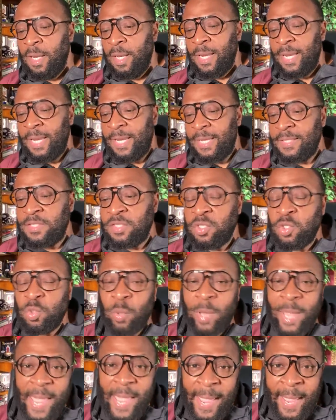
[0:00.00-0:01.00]
is to
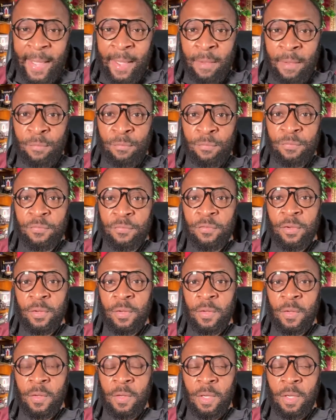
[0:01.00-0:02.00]
have
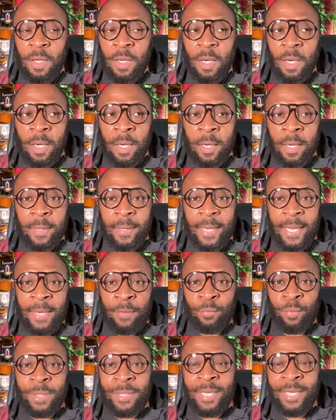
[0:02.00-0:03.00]
uh, a,
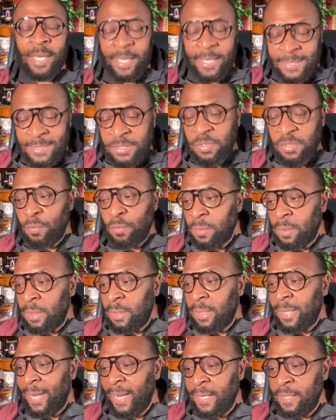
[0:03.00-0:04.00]
a certain
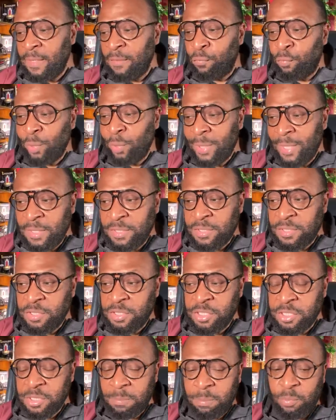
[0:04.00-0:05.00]
kind of
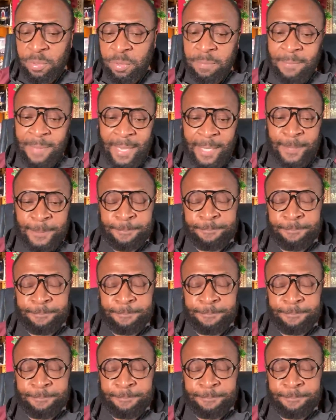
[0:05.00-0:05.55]
relationship with men.